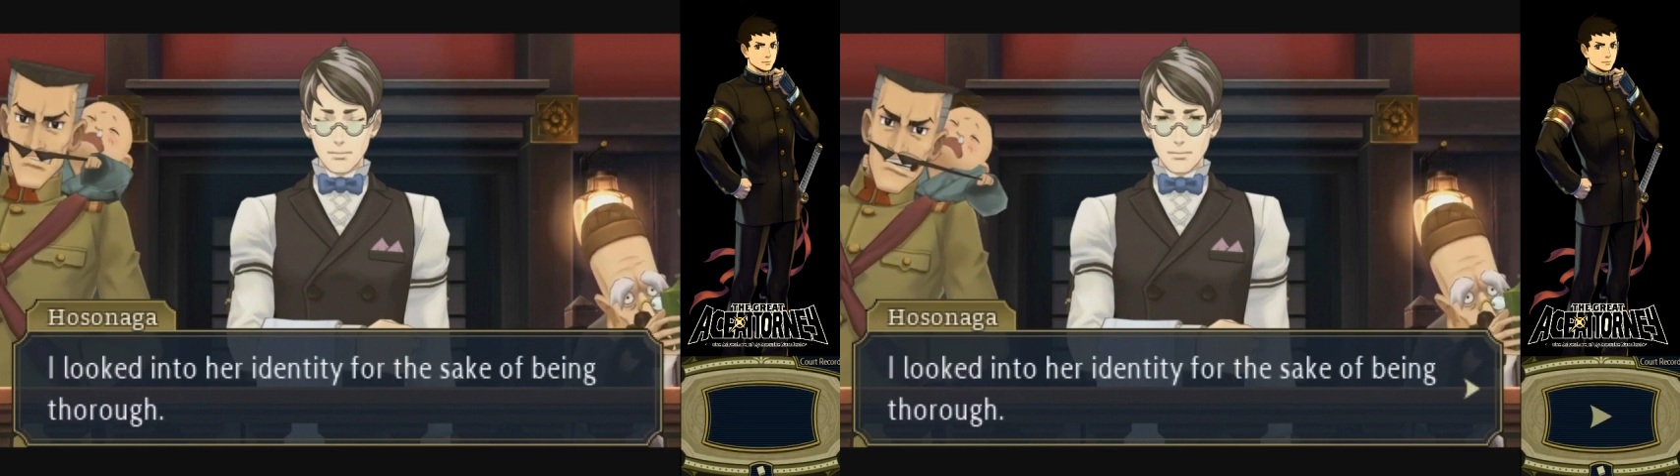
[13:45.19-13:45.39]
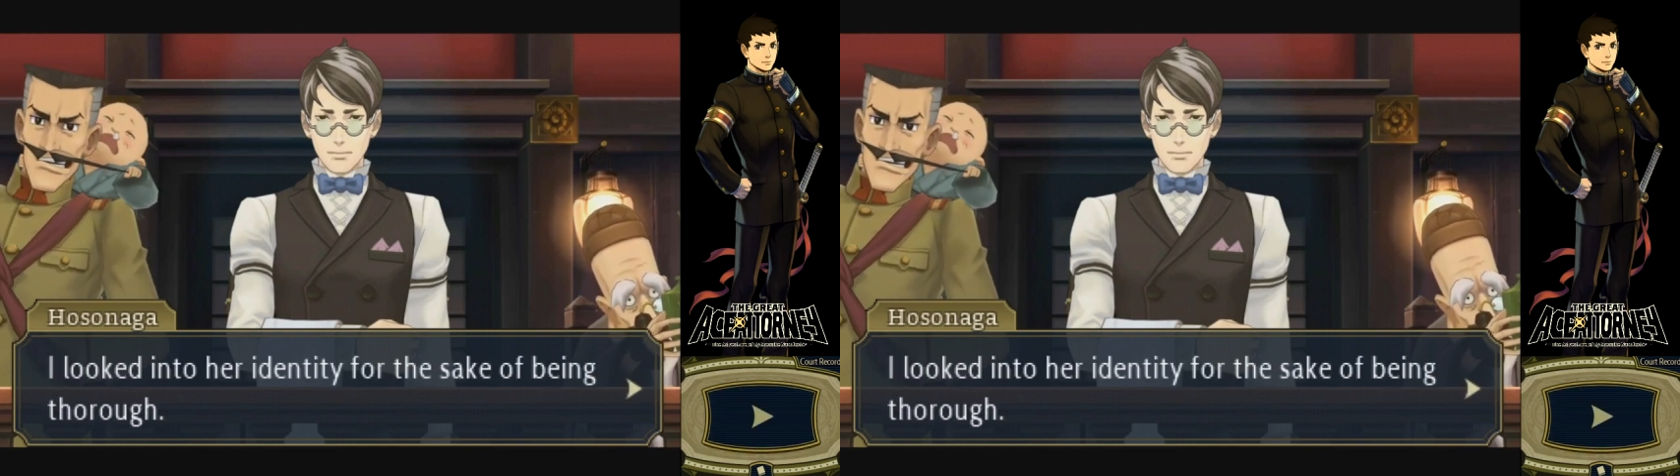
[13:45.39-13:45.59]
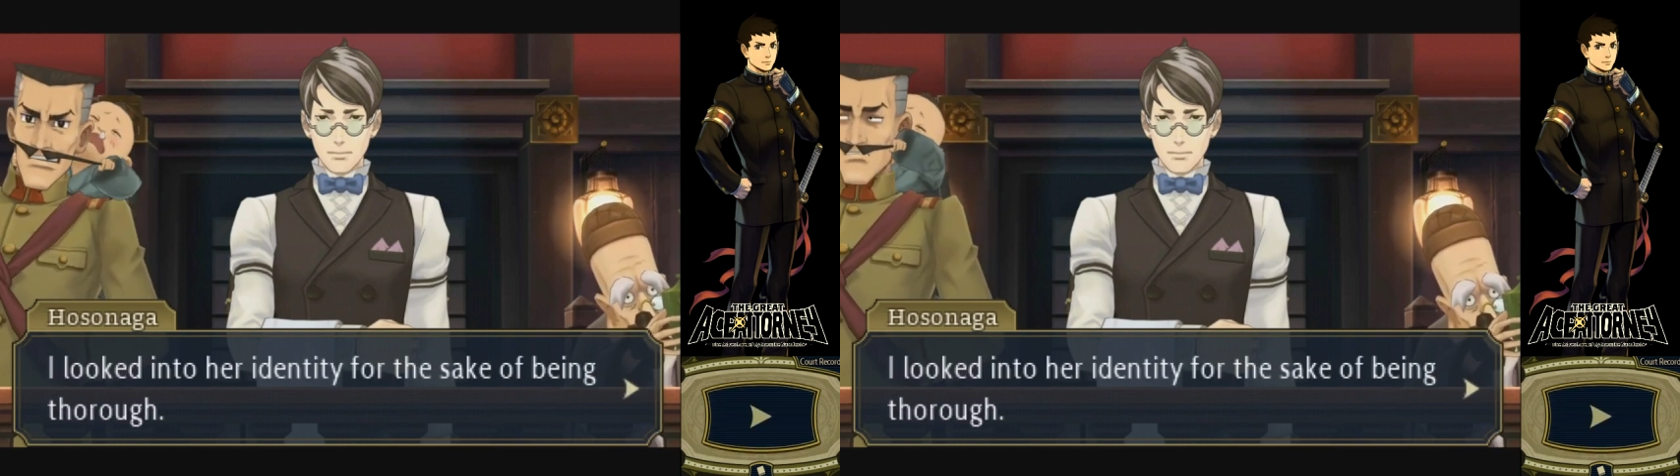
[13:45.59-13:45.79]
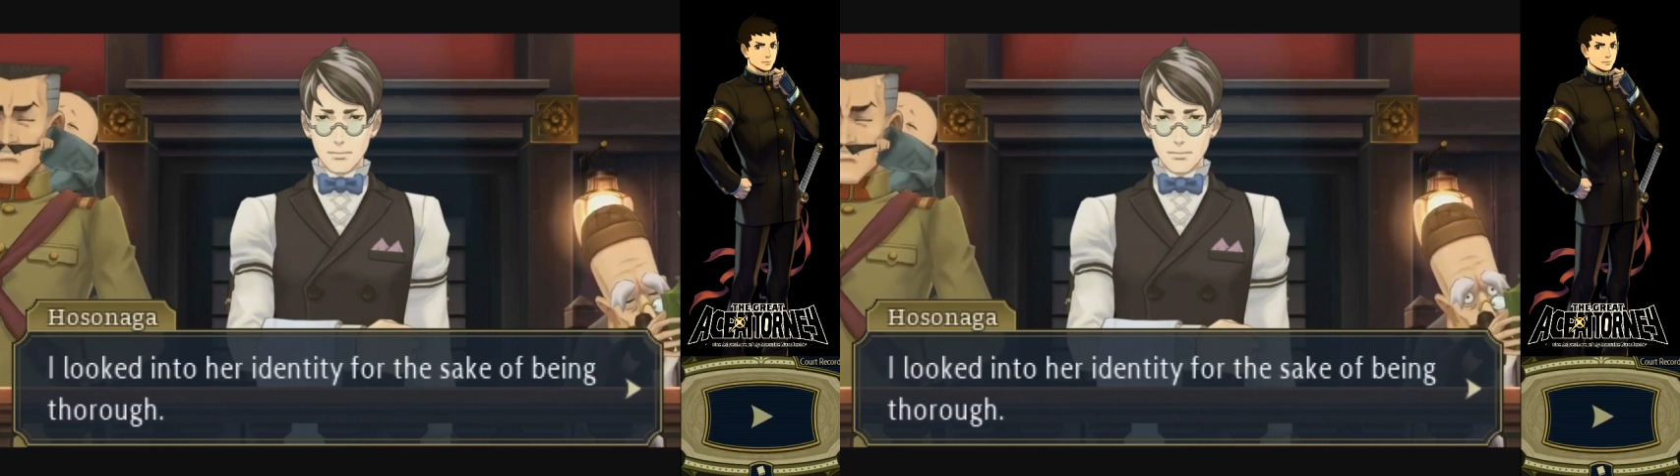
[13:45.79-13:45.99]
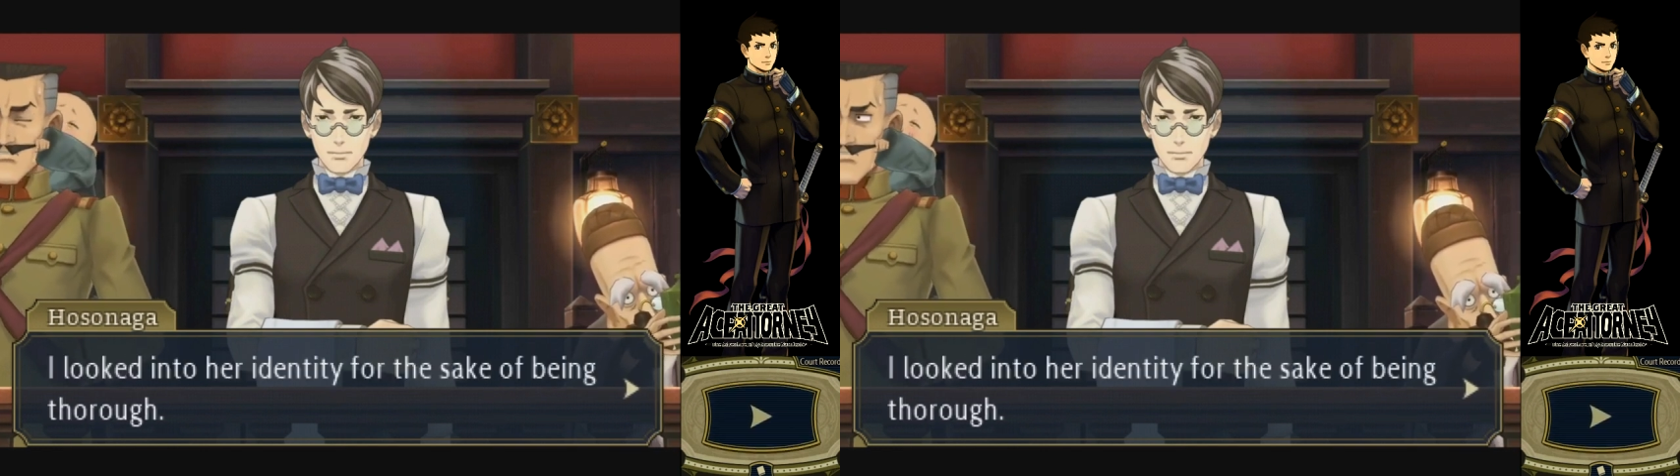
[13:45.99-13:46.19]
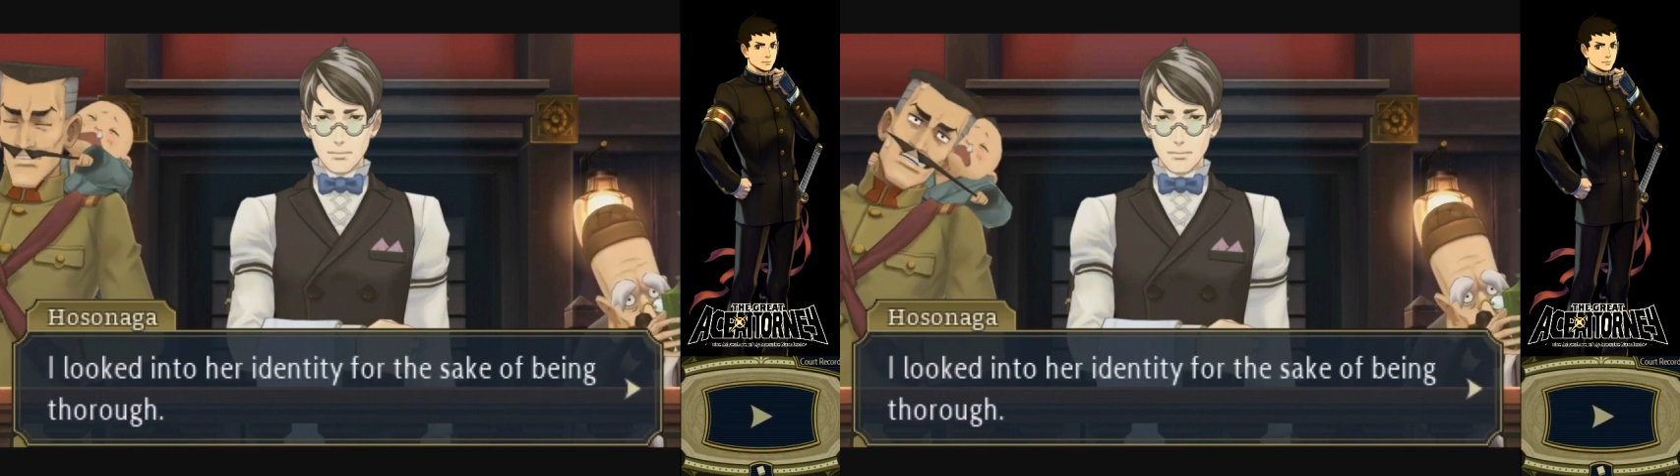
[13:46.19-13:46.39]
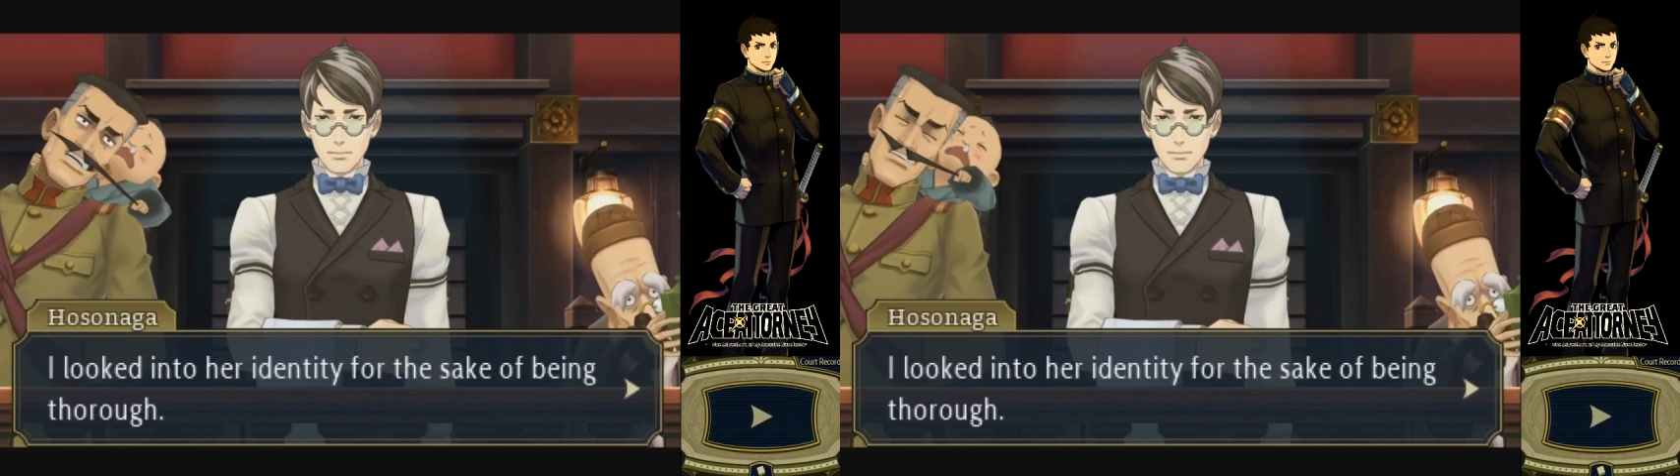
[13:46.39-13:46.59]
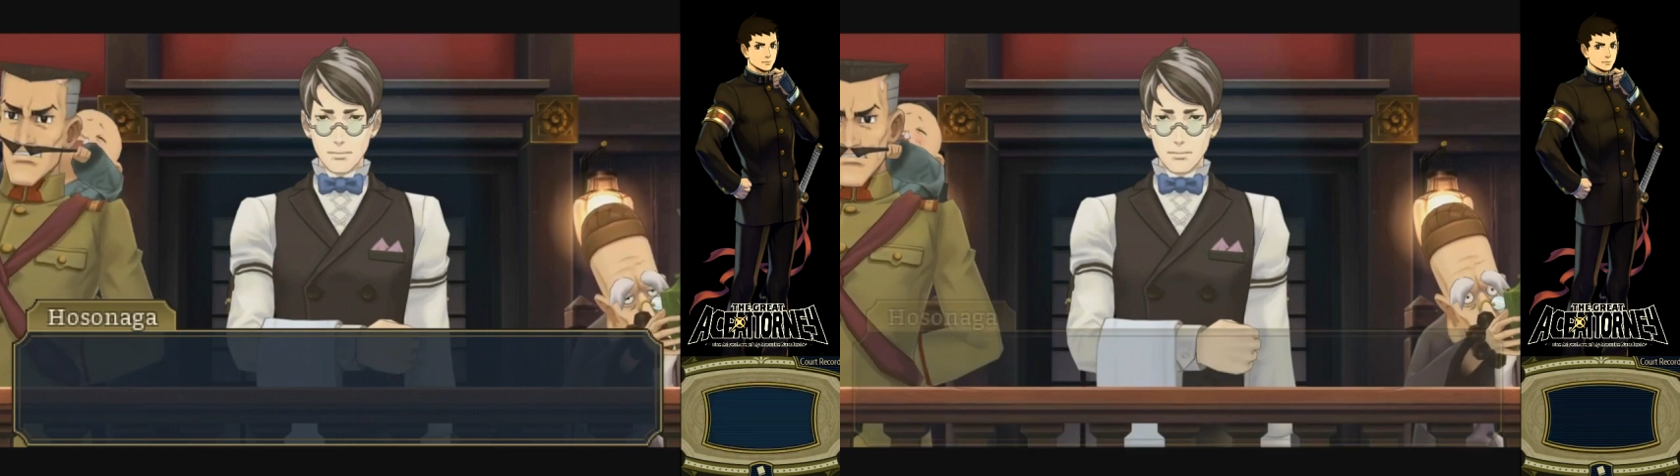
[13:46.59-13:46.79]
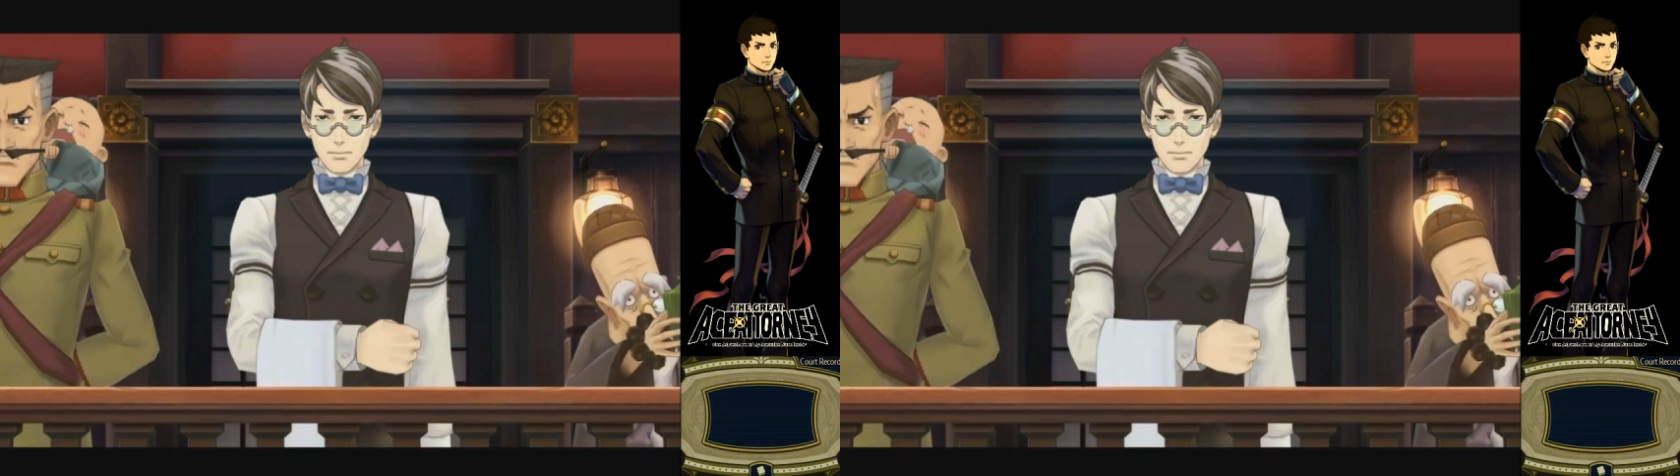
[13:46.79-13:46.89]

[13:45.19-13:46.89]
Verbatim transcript: of being through thorough.